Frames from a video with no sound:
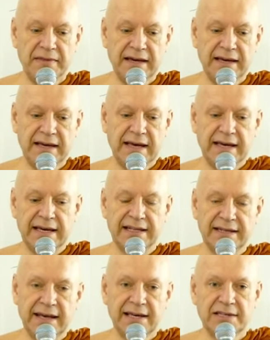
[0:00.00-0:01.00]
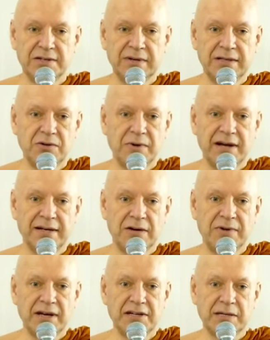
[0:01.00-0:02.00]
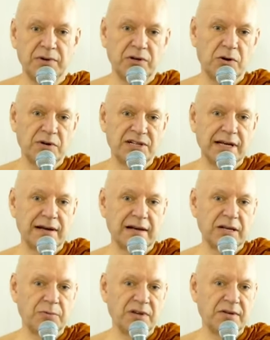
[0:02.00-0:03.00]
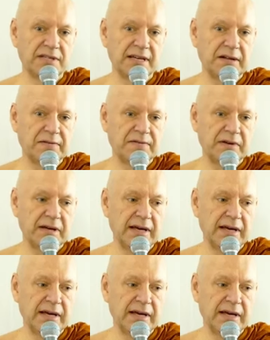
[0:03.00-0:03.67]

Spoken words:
Yeah, it takes you in the right direction. But go gently with yourself.